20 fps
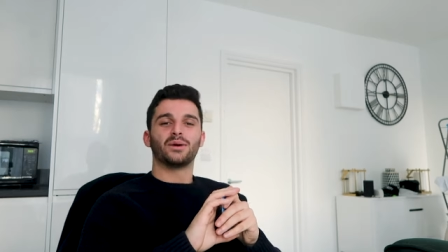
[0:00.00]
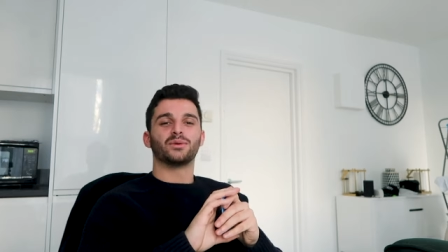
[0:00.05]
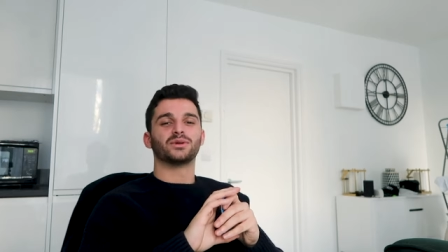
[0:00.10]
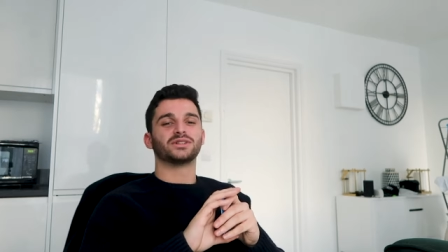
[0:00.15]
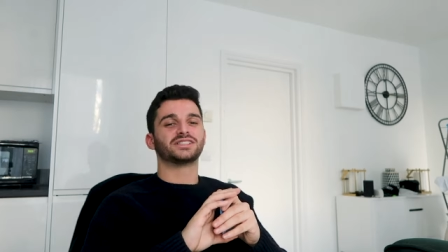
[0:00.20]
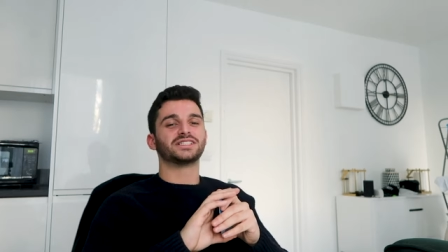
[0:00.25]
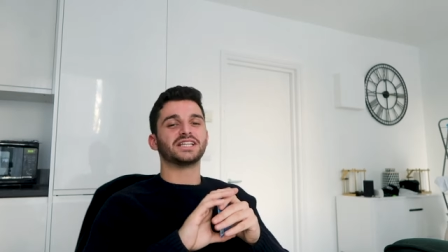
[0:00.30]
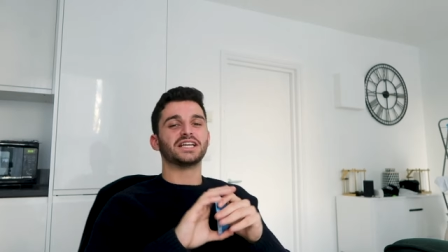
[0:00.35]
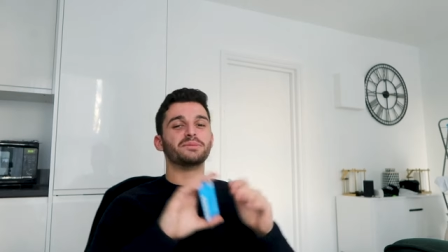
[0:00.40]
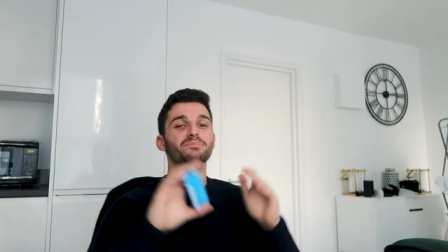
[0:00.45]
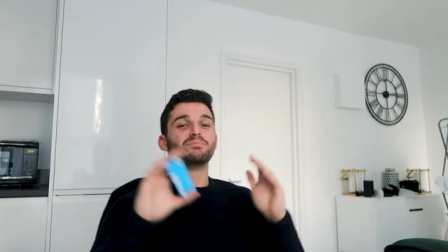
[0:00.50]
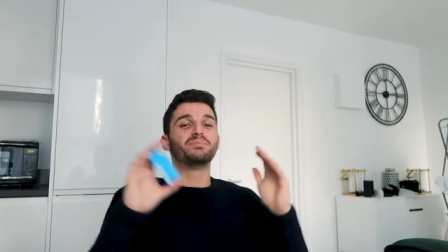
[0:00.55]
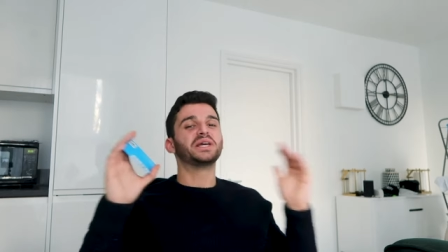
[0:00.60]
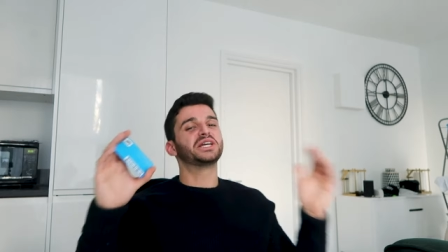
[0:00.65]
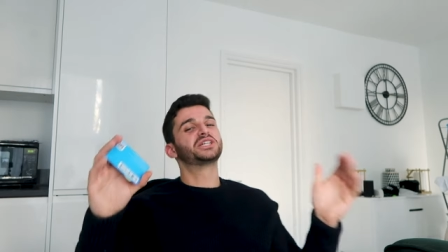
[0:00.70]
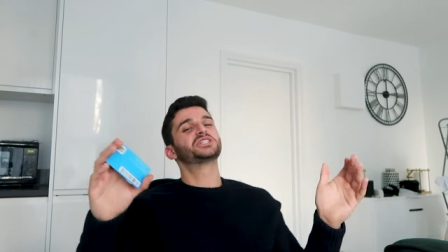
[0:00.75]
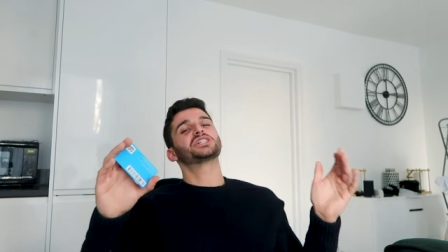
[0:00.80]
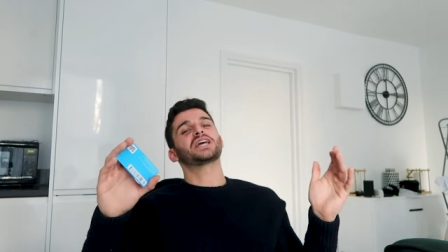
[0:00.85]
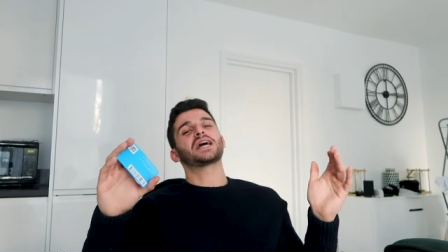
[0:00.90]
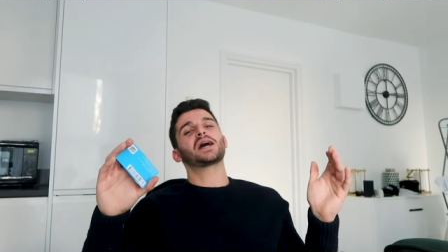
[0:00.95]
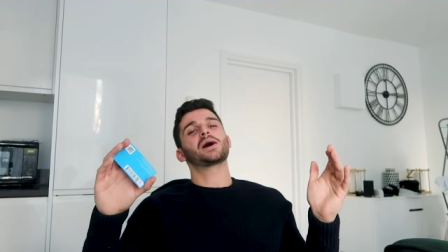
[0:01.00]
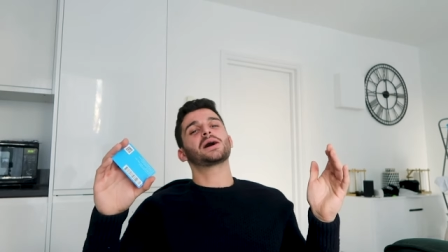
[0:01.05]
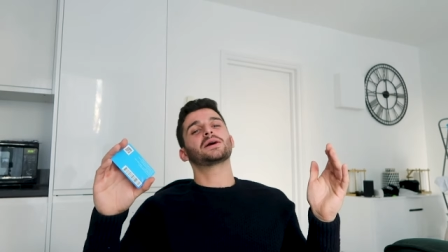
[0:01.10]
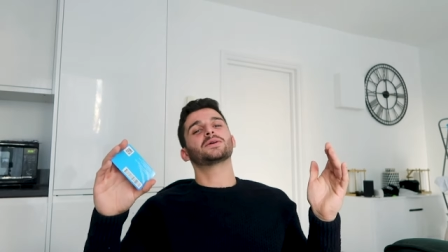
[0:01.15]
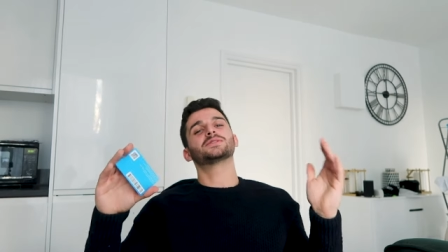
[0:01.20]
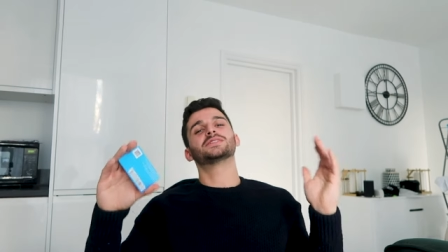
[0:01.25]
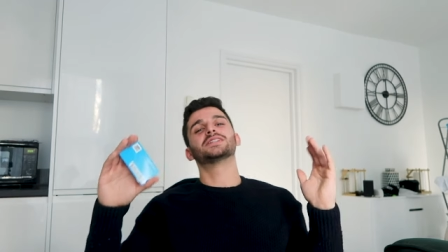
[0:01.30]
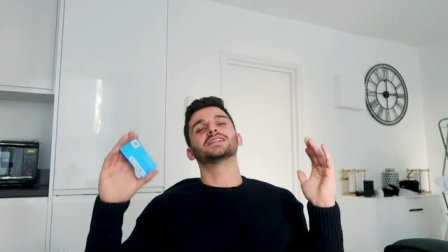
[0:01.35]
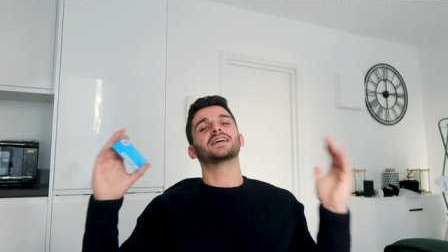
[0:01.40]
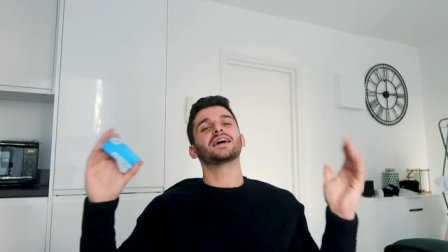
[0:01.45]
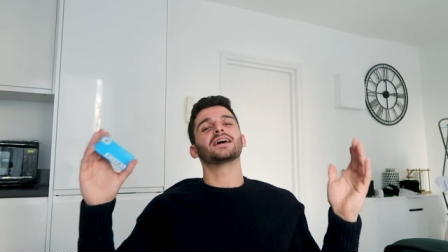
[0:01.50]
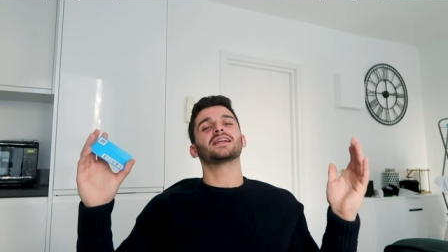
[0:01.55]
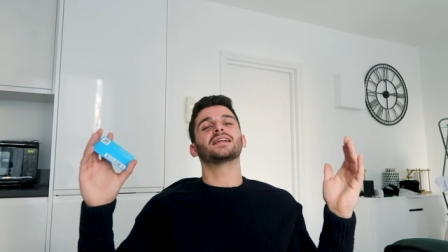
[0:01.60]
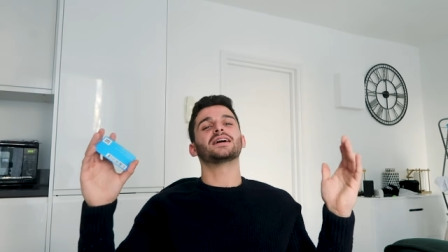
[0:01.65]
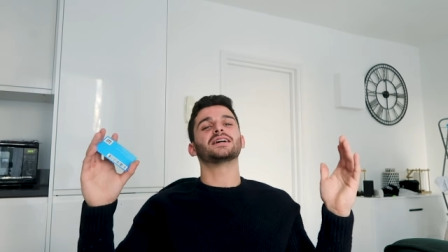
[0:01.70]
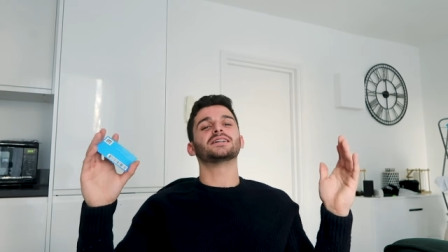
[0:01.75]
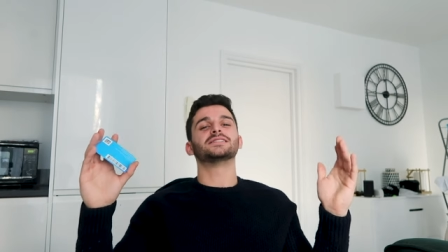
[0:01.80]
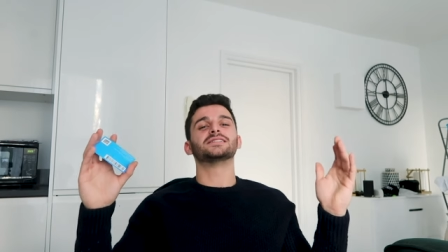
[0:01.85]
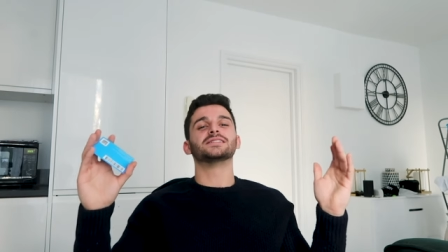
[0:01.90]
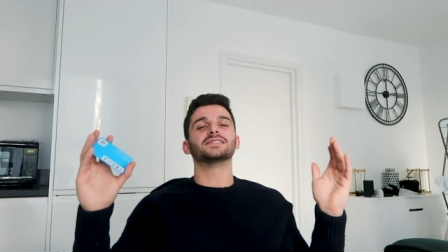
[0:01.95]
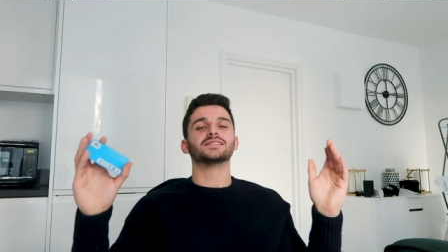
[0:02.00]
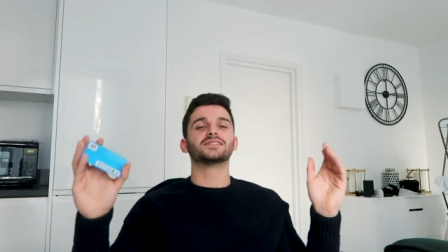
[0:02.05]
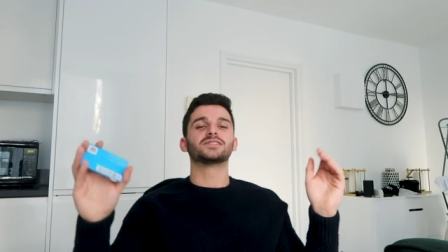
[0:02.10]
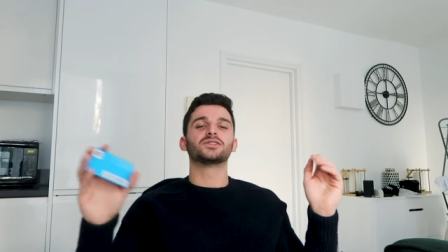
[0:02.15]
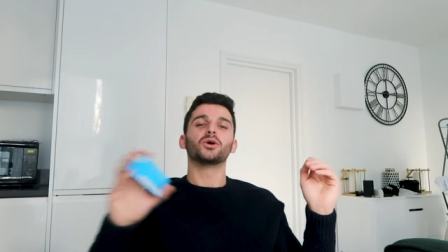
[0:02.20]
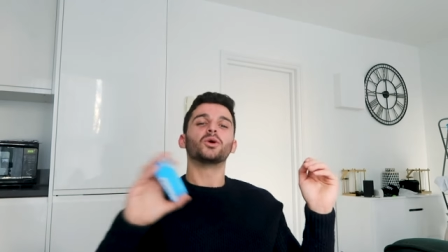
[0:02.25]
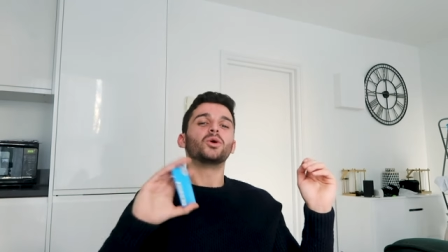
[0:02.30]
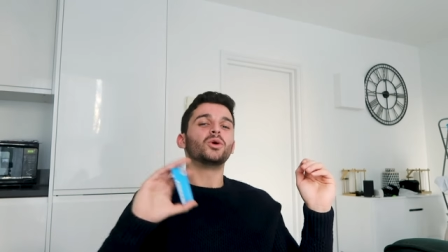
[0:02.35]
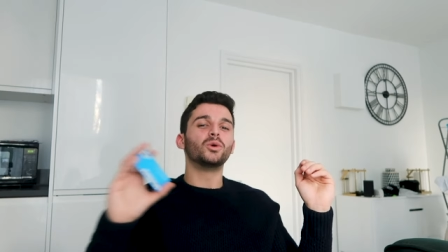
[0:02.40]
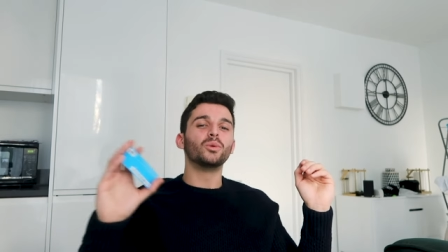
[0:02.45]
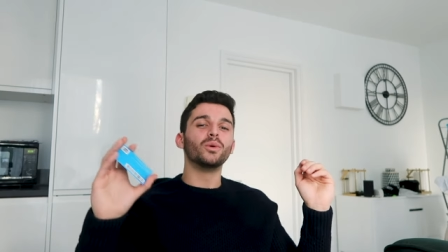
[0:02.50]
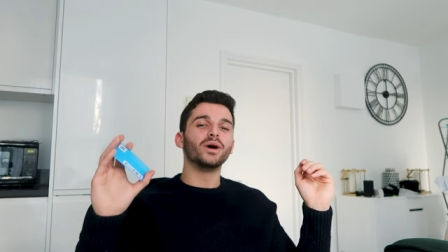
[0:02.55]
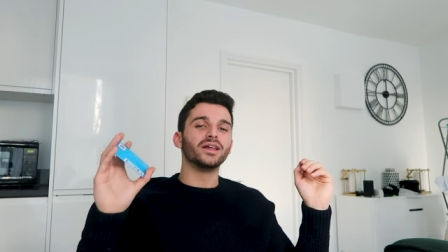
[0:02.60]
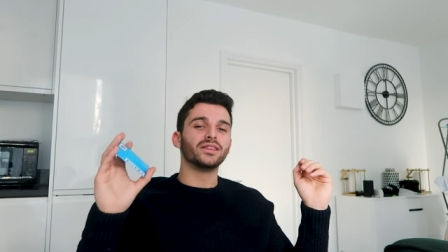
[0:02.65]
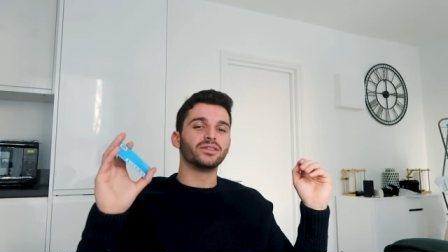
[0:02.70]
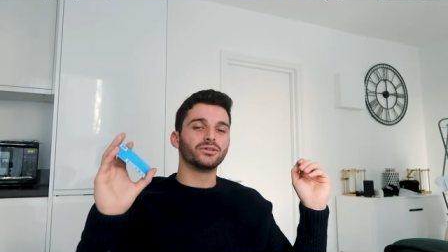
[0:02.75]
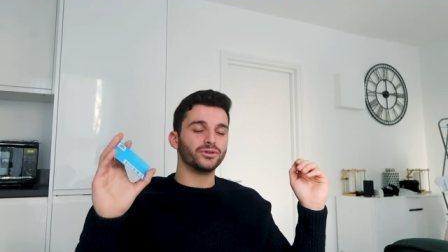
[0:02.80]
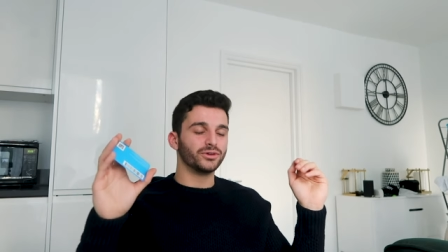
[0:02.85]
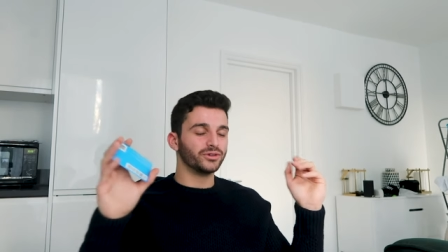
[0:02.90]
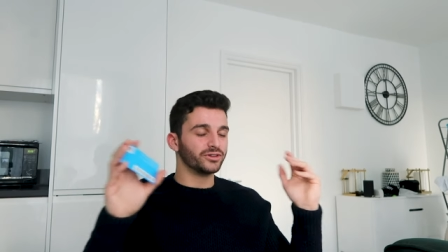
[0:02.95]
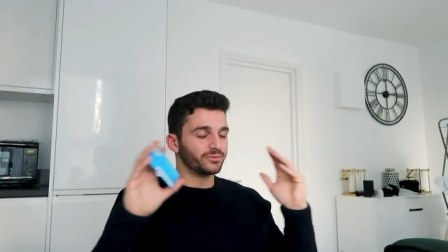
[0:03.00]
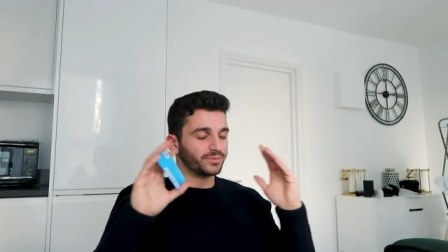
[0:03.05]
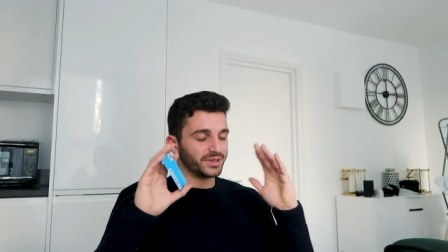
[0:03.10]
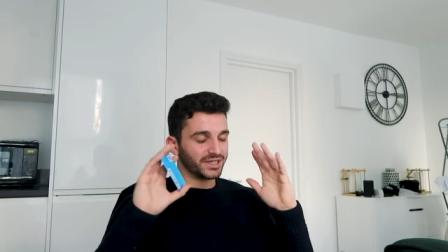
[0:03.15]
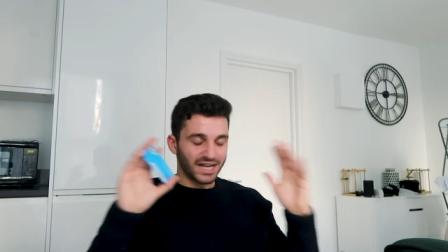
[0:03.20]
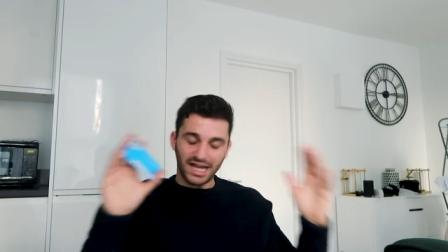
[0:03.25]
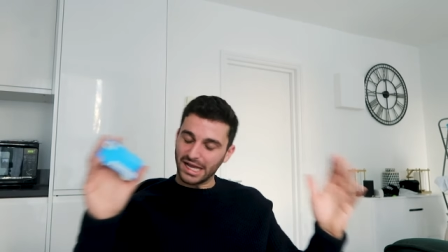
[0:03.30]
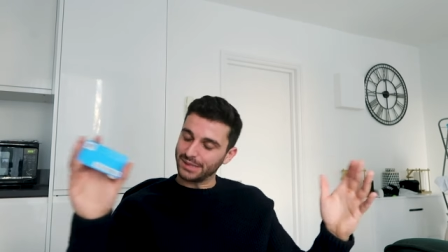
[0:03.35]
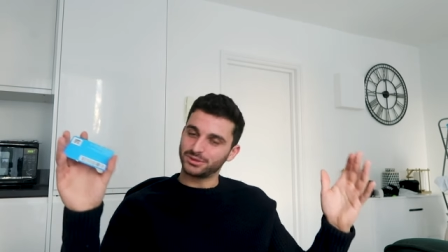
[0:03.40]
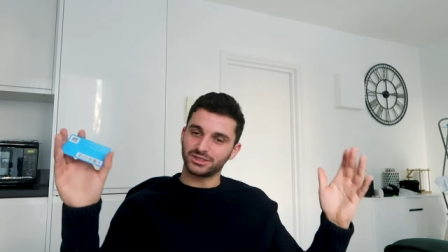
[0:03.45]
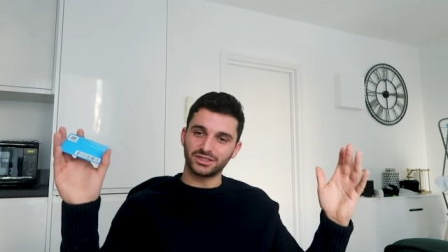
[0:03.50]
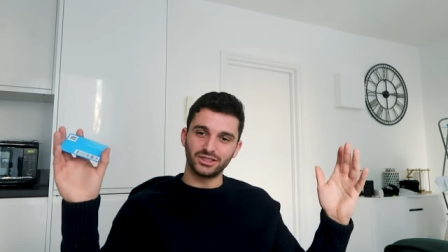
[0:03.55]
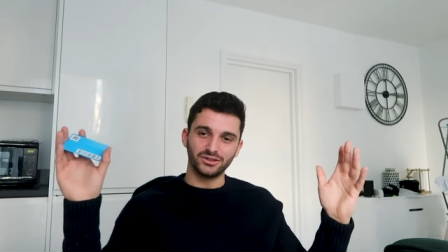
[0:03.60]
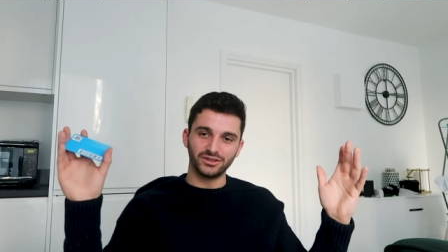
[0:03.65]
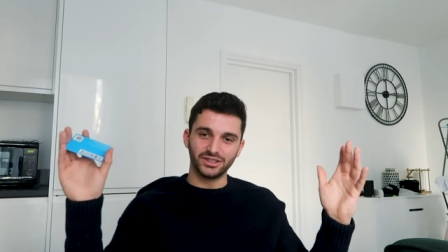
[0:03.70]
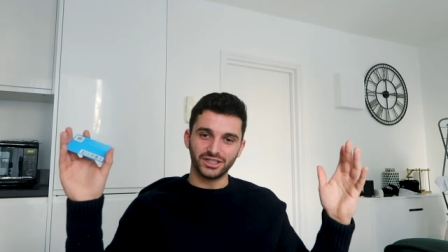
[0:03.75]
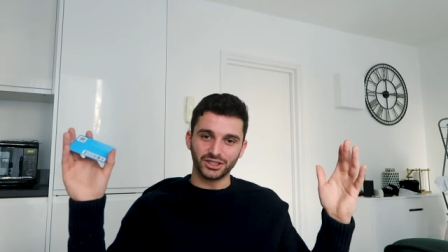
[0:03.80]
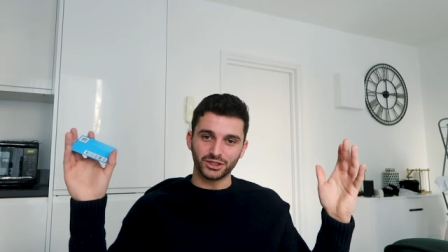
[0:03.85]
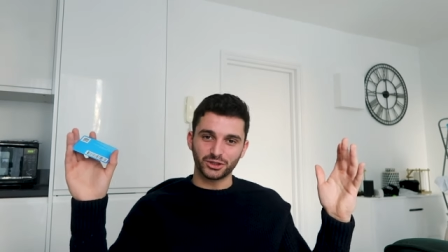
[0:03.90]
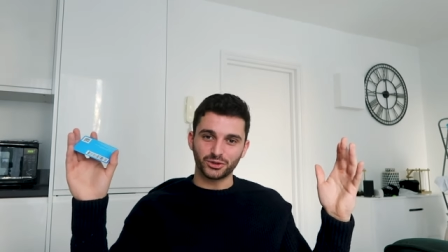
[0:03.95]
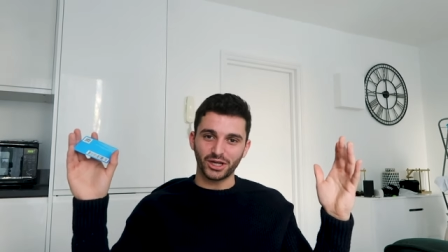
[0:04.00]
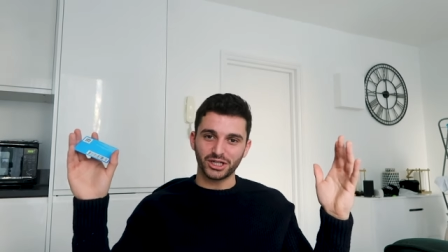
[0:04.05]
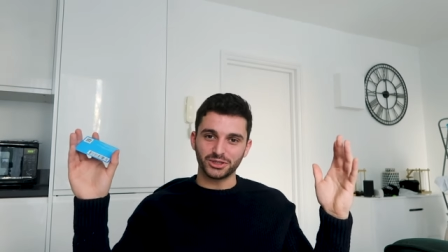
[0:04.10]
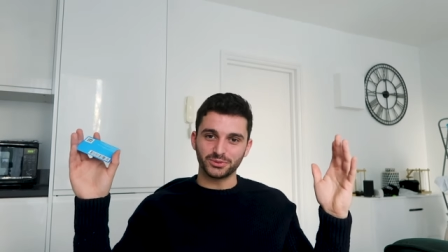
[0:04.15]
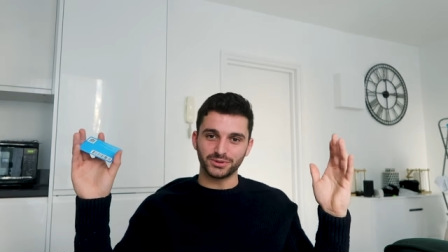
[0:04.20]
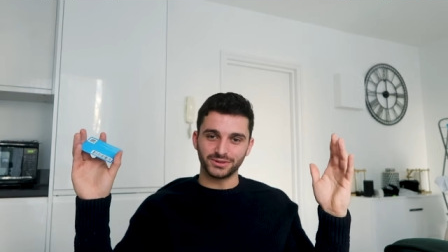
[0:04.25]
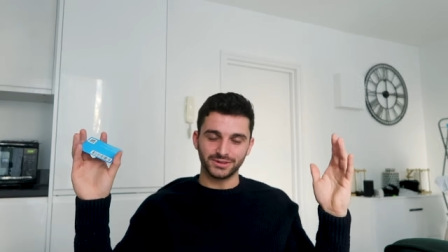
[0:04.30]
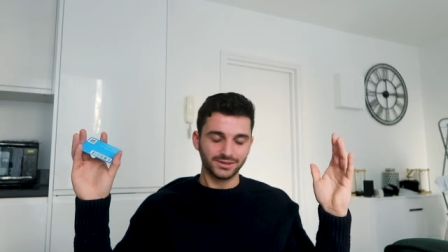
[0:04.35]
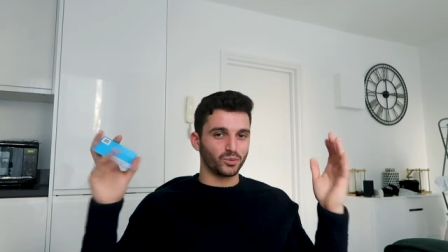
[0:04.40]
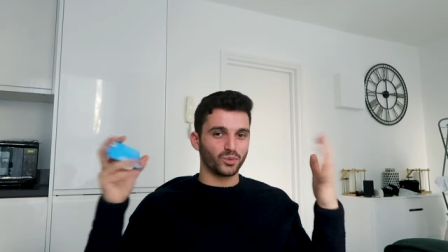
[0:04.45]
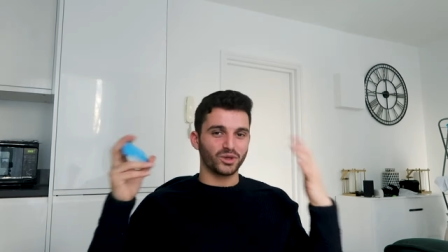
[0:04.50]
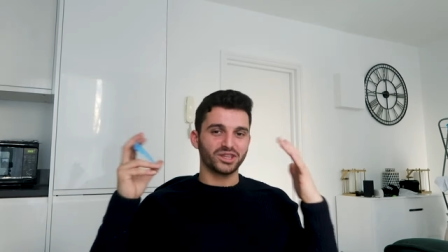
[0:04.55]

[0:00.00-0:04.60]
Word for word: want to say a big shout out to Get Licensed. The whole way through, they've been absolutely incredible.